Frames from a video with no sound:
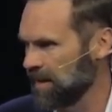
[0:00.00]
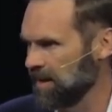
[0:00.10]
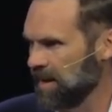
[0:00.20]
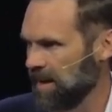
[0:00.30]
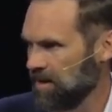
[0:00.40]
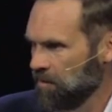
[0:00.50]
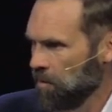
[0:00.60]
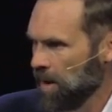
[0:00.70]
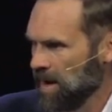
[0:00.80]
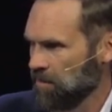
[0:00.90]
And,
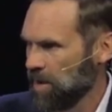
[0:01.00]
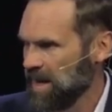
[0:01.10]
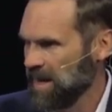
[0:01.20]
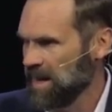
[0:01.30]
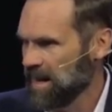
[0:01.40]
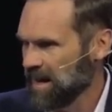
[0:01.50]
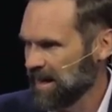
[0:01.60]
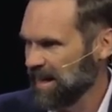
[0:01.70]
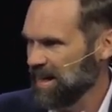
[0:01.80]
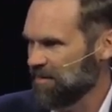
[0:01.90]
and when we
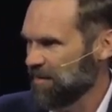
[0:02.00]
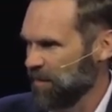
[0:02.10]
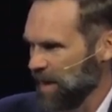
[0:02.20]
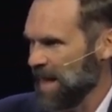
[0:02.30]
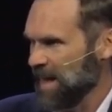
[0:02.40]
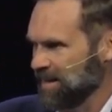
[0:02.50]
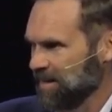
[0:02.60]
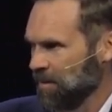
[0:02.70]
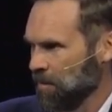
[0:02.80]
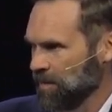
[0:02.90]

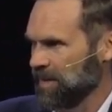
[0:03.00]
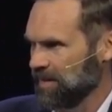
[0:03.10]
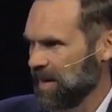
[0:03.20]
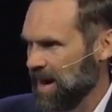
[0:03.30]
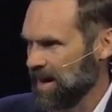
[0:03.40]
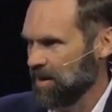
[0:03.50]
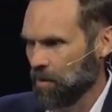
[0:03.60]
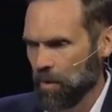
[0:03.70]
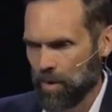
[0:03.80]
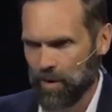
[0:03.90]
conflict with design and
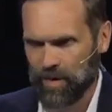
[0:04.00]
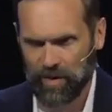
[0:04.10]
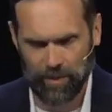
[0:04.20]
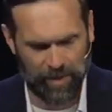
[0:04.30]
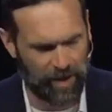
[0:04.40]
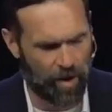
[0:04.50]
order in something,